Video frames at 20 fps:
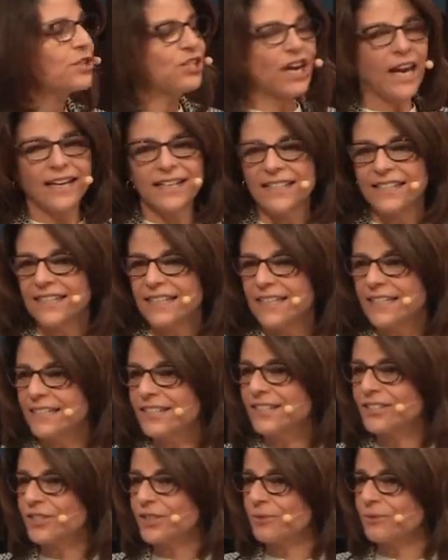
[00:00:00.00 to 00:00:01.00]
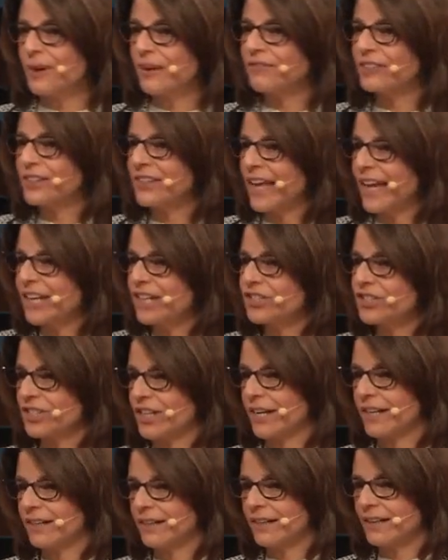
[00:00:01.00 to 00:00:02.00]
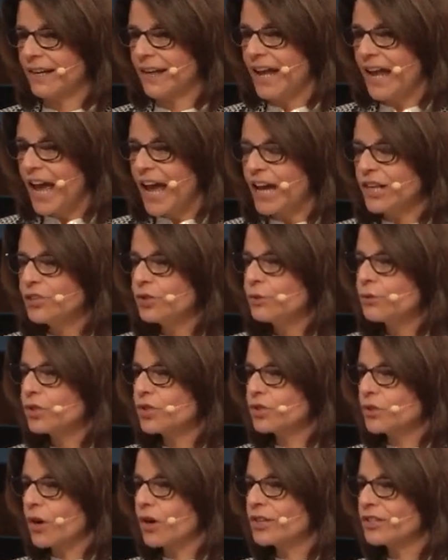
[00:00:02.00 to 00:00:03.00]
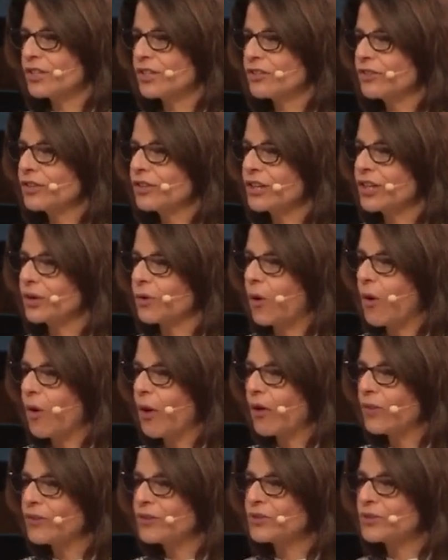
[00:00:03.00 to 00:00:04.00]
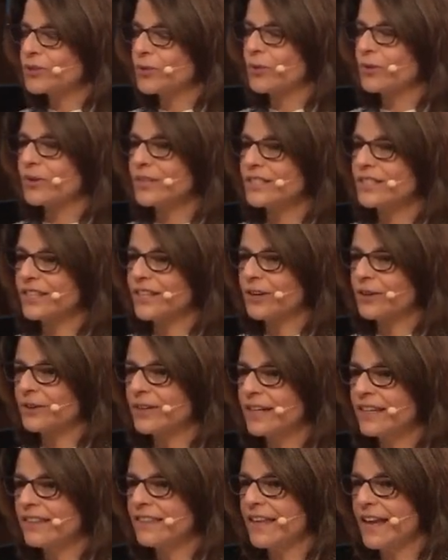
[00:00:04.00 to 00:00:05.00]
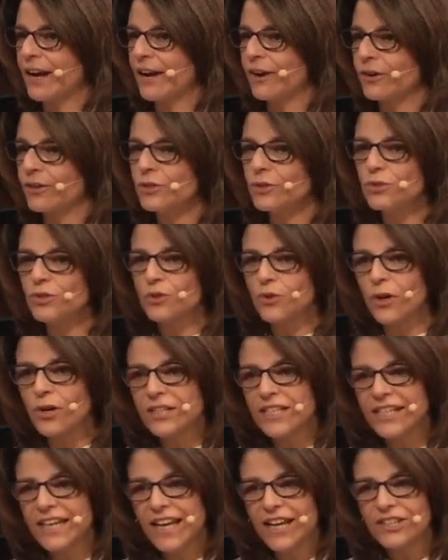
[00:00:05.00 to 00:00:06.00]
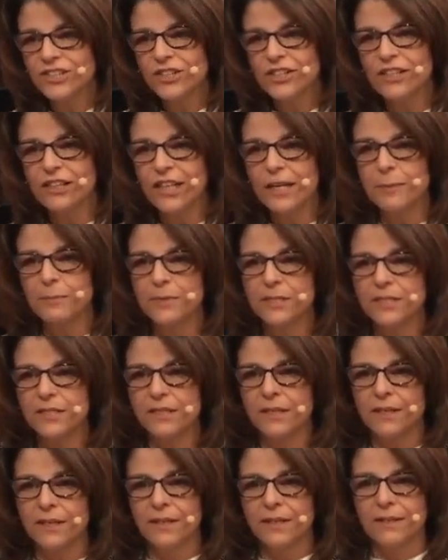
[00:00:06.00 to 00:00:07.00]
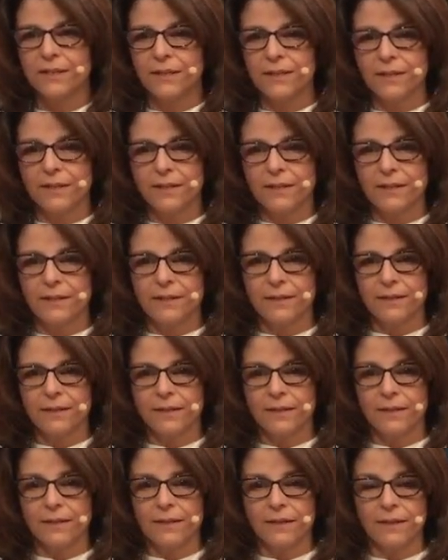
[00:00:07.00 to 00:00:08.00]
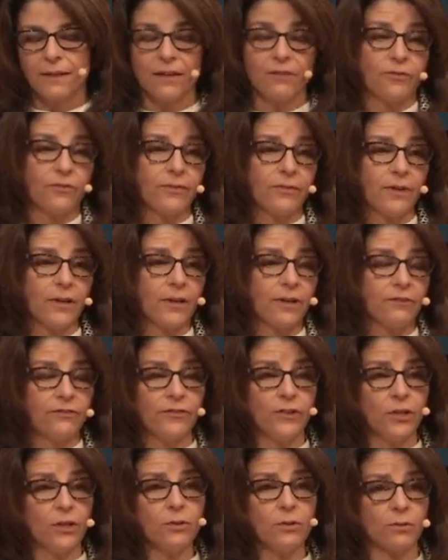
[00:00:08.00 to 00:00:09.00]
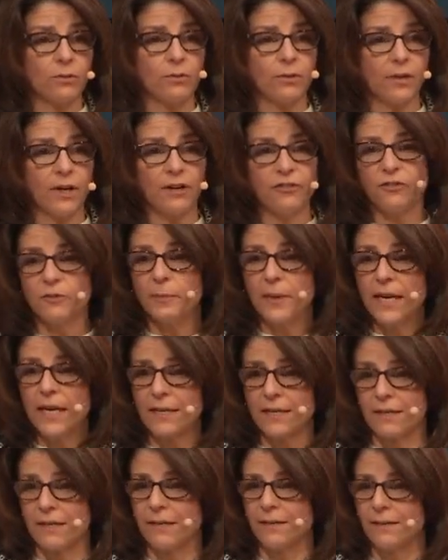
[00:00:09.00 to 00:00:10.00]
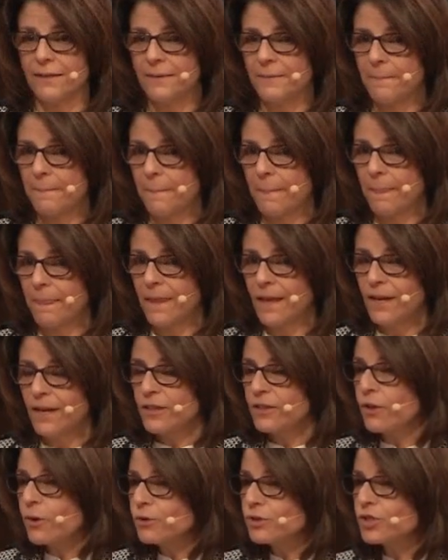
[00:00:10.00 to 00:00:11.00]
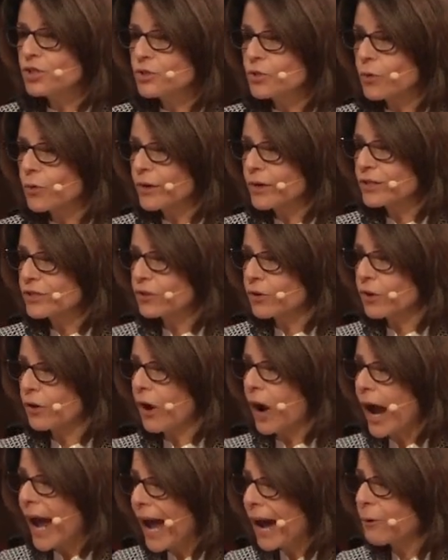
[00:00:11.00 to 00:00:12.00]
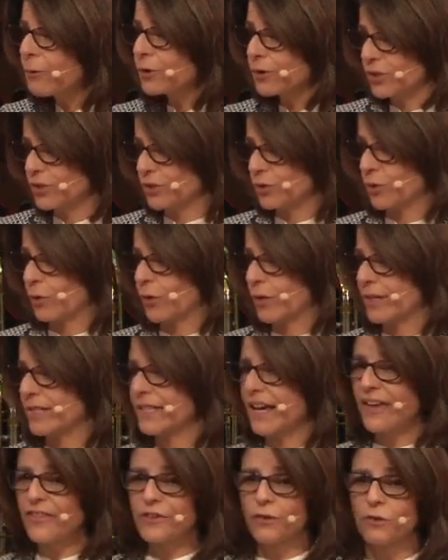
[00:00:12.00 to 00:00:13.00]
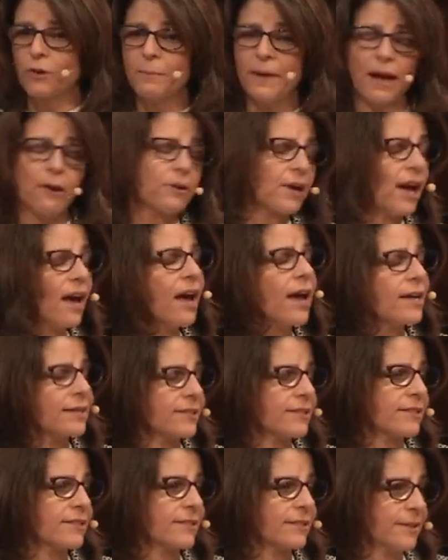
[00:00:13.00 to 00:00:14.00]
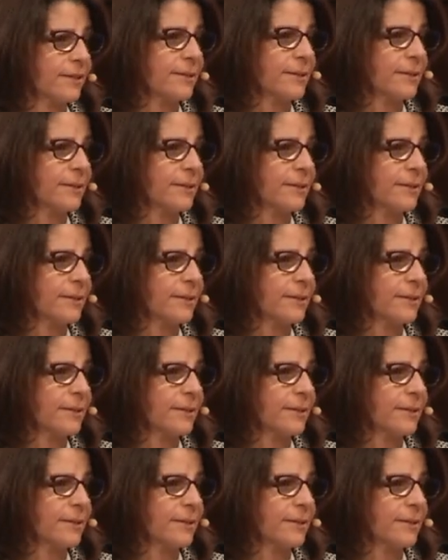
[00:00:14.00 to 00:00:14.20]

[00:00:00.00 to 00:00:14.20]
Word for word: Genesis to Revelation, and you start to look at all the stories that are in there, you start to catch a glimpse of, of you, of me. Those stories are our stories, and they're about us.